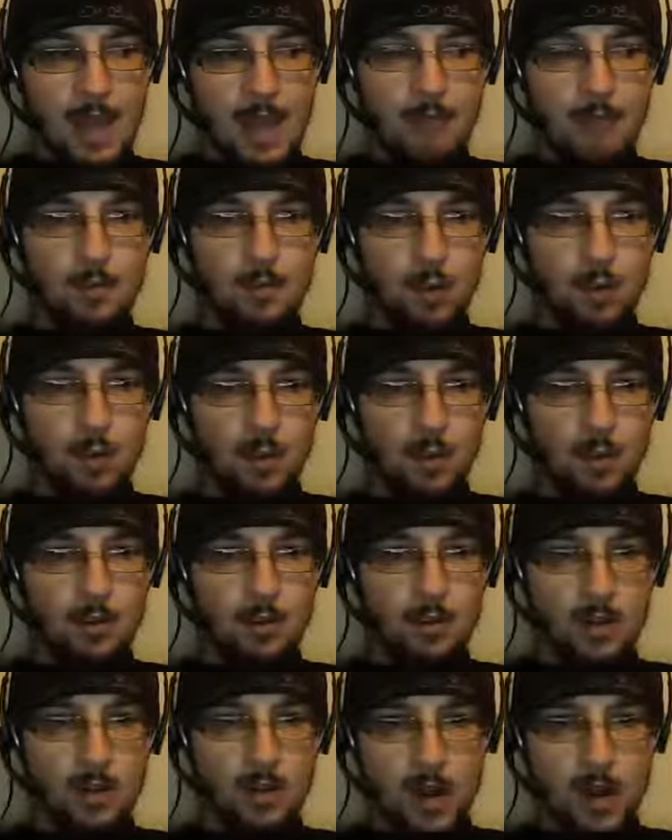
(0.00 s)
having more
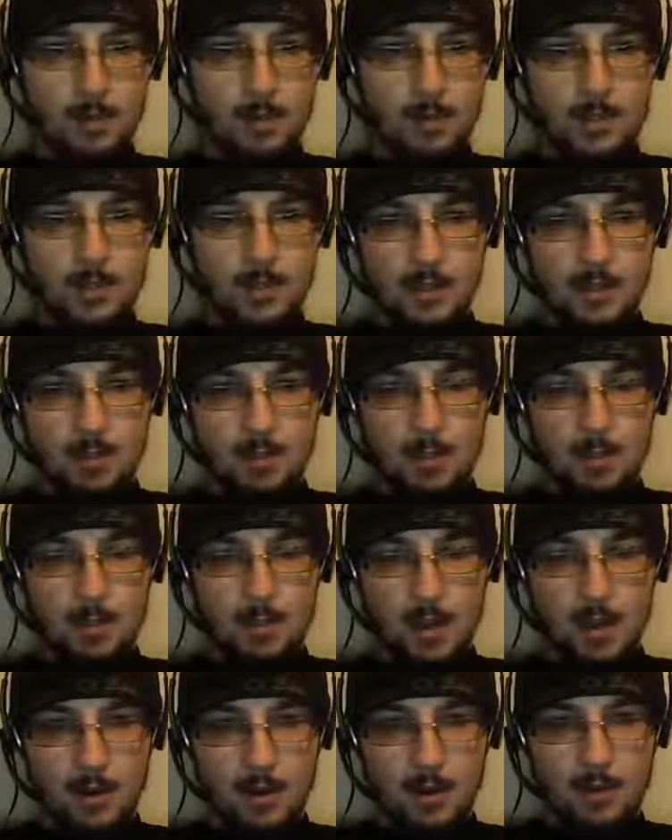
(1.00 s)
other copies to
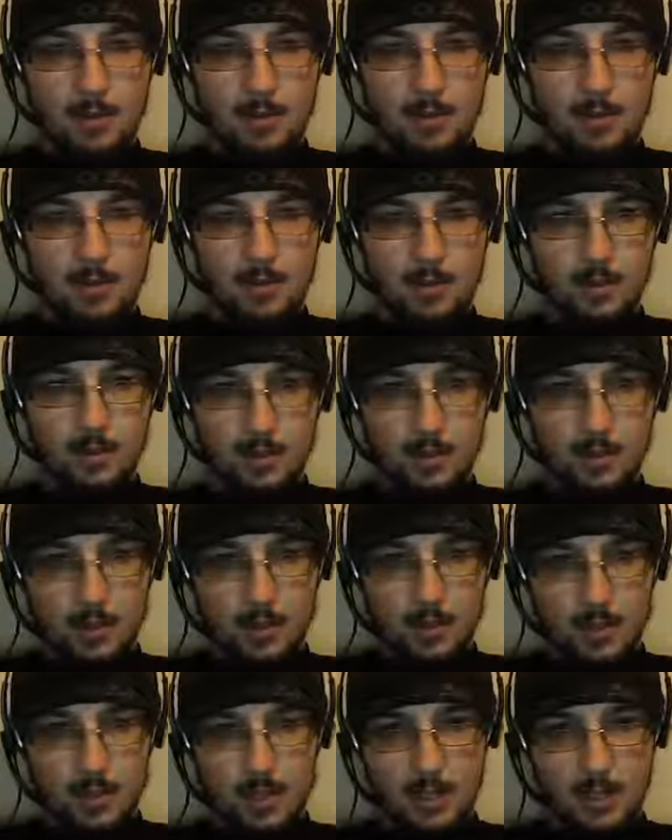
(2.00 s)
compare it to. So in
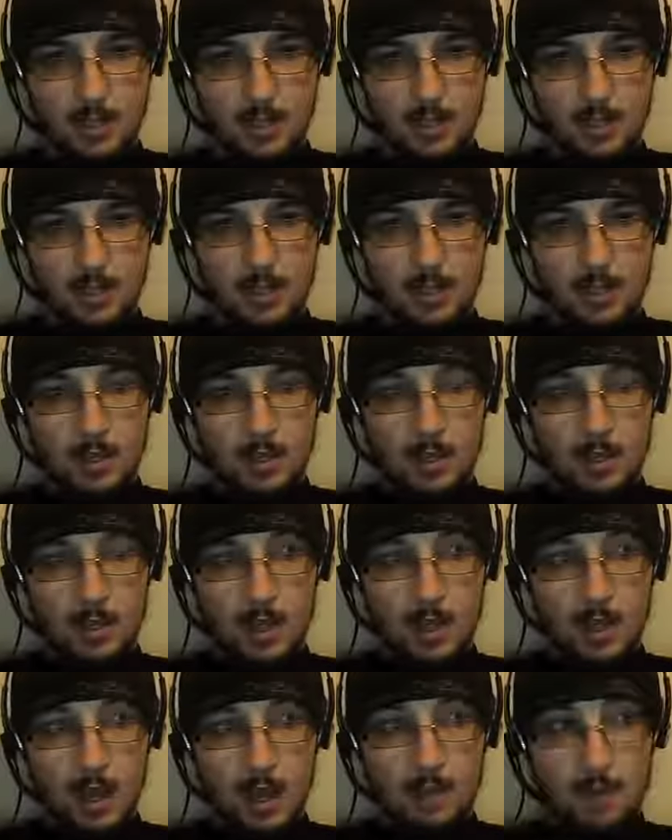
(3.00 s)
a sense,
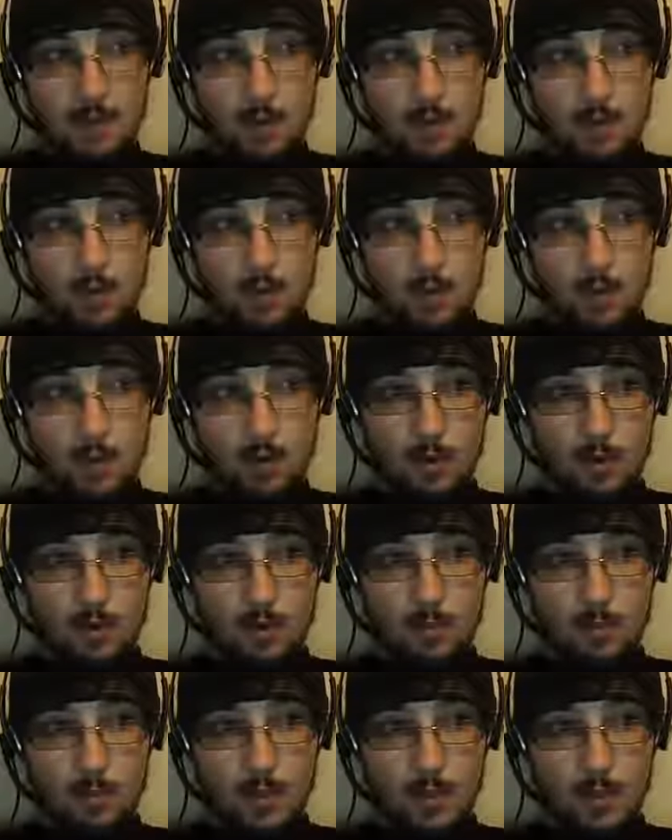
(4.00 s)
having more
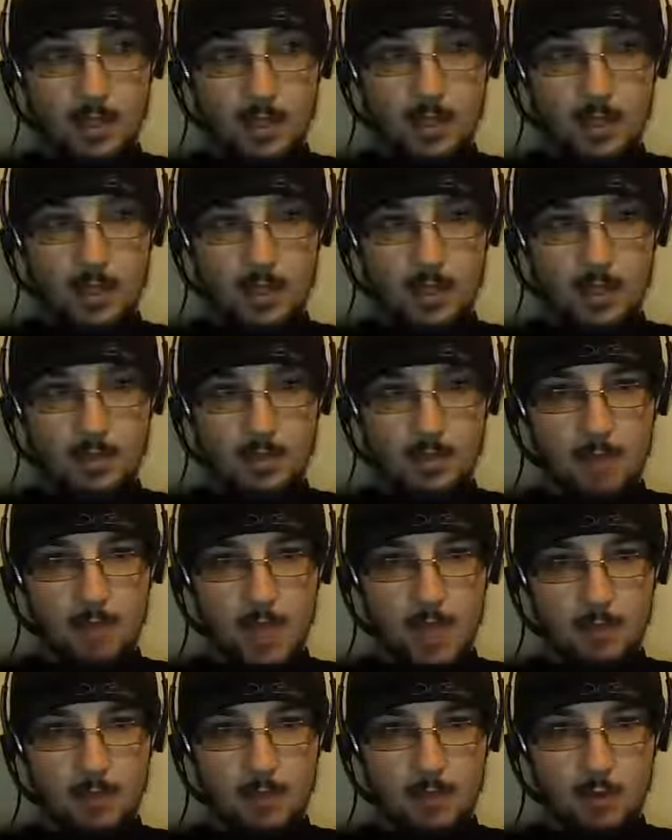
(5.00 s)
of them doesn't
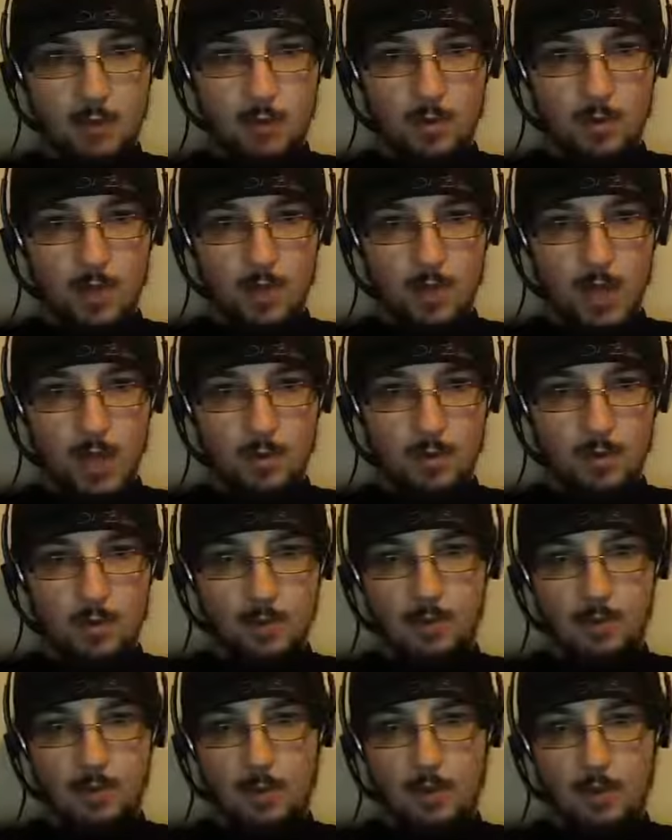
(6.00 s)
make it more
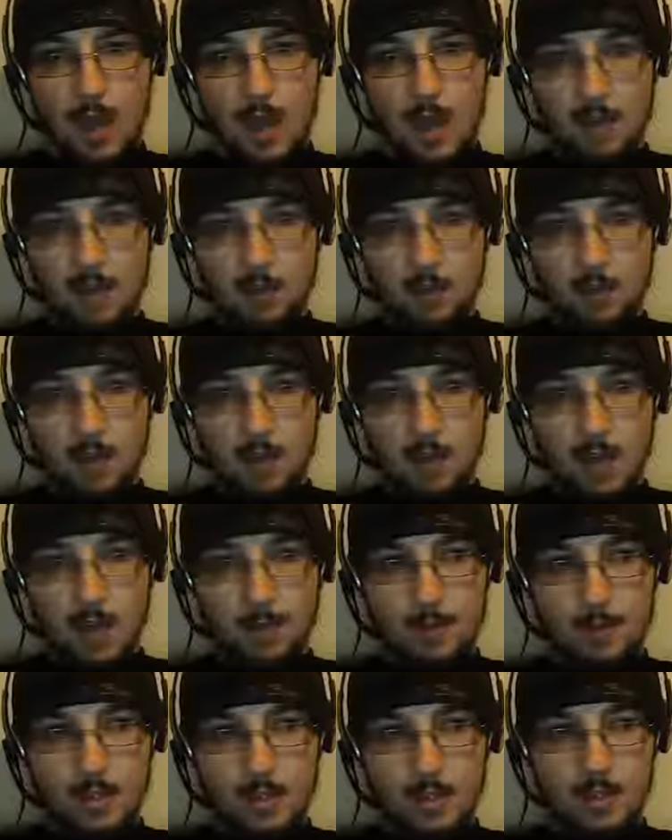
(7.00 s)
reliable to have more
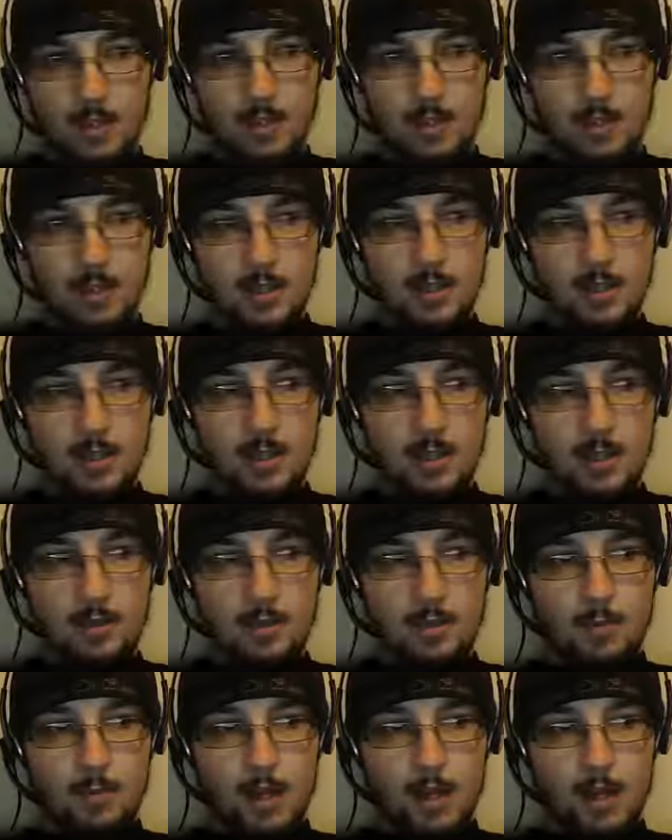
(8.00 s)
copies,
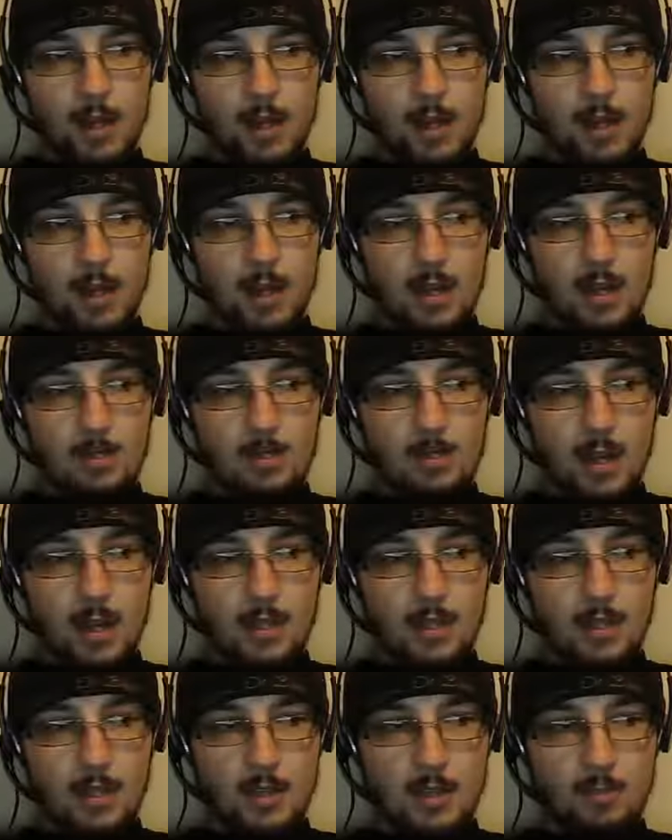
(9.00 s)
but it
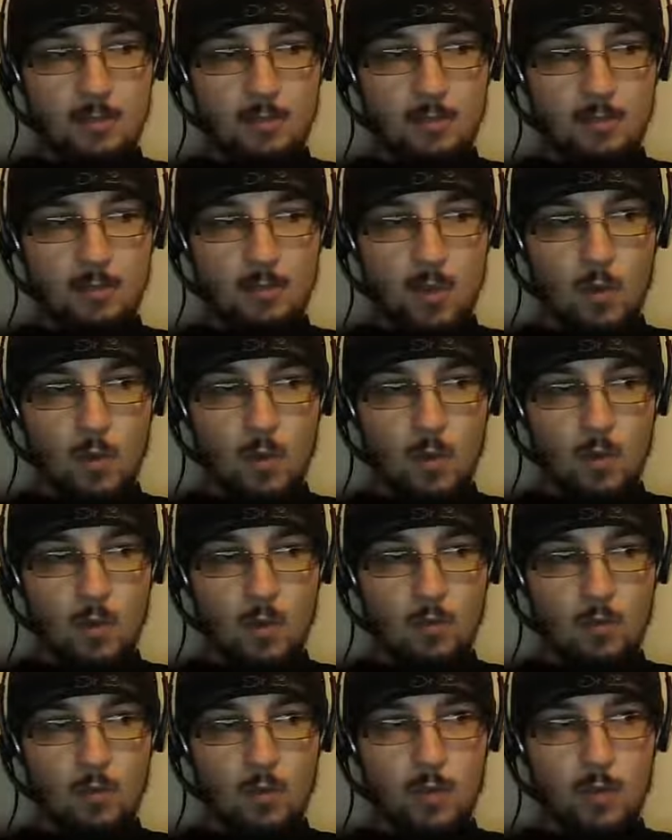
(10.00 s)
makes it
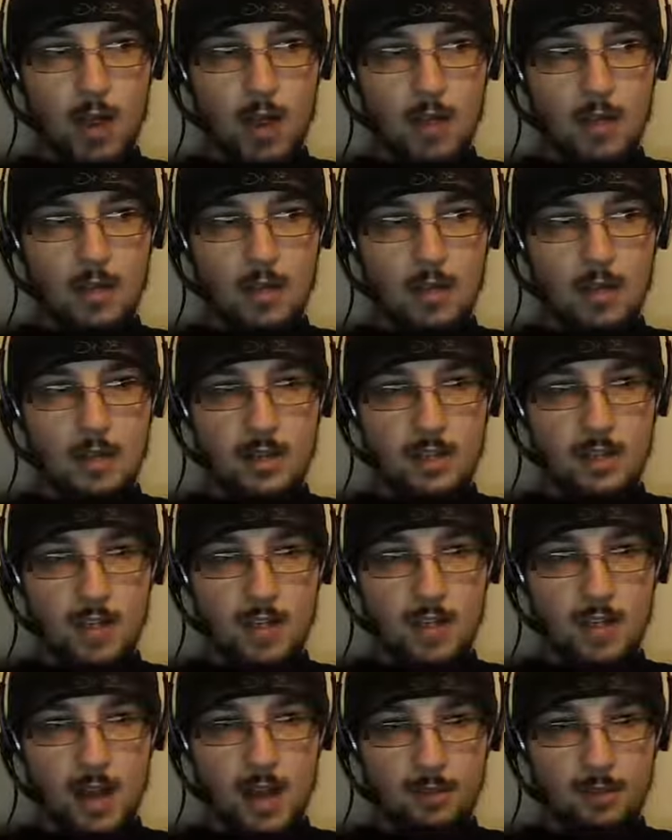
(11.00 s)
more ready to
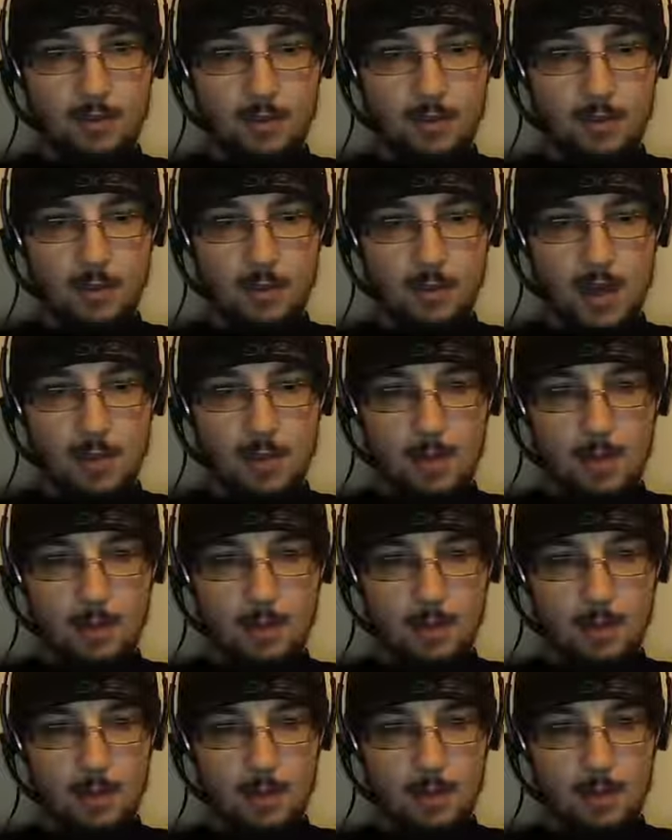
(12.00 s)
check for
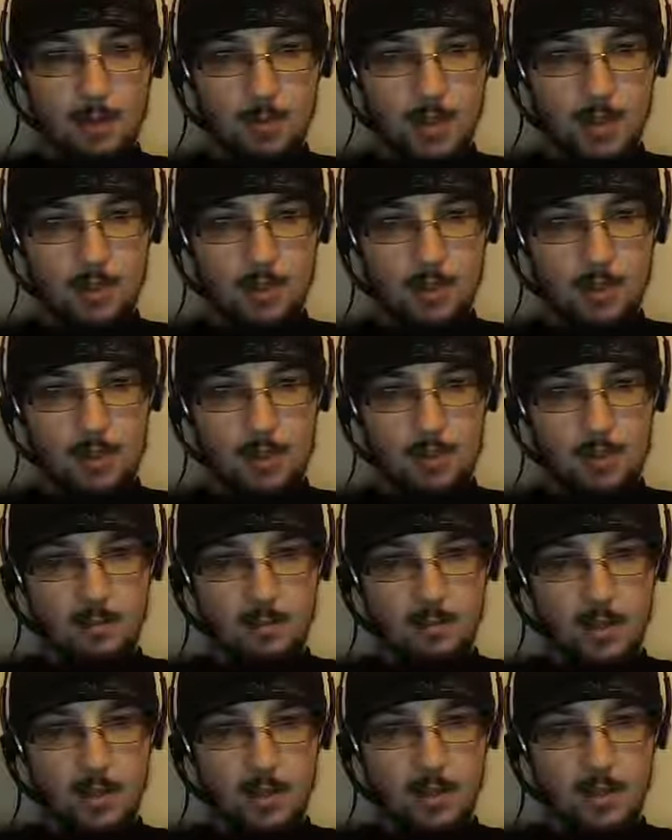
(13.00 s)
reliability based on
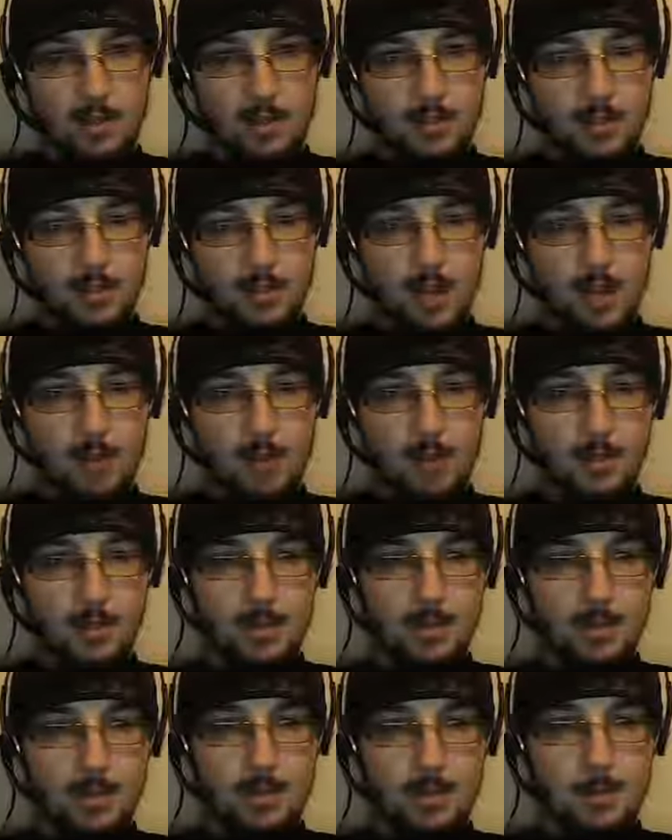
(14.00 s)
the abundance of
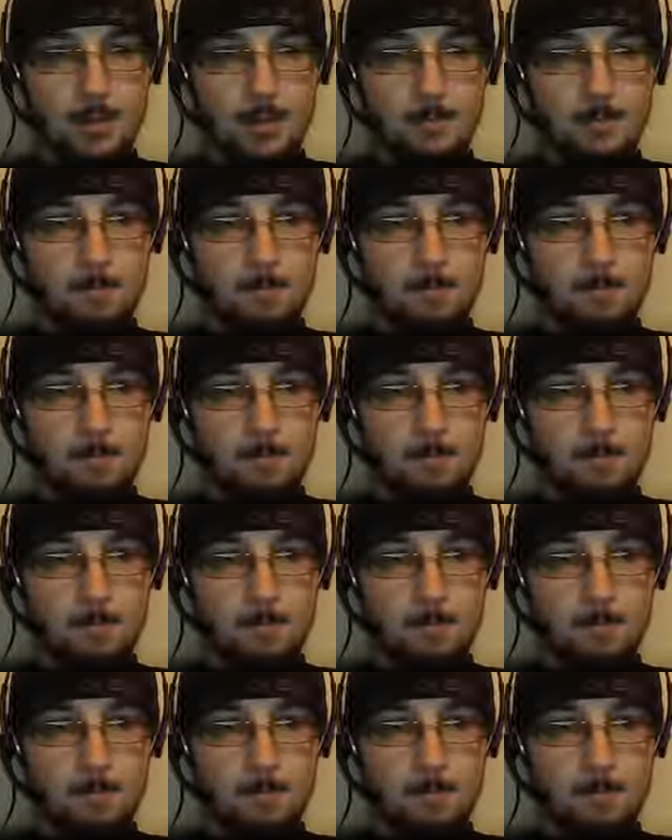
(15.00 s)
copies.